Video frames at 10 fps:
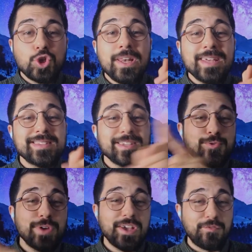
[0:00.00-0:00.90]
listen
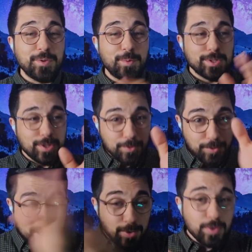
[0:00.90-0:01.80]
to everyone.
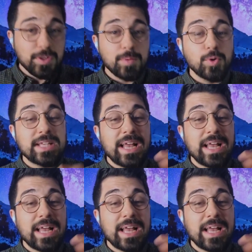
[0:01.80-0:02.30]
Read all the books.